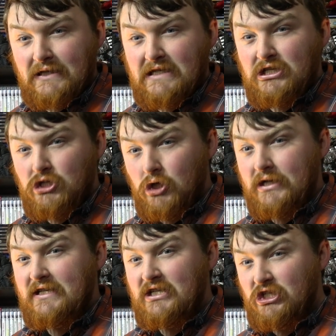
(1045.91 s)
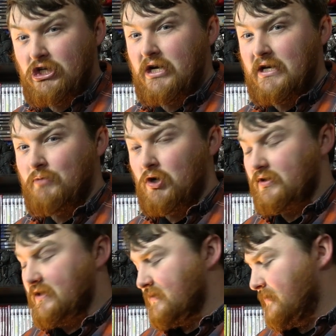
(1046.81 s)
solid, sturdy
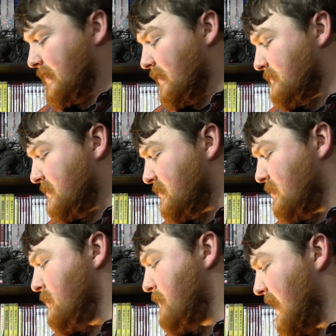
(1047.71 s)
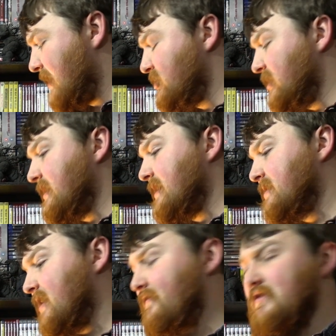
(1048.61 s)
boxes when it comes to packaging their stuff,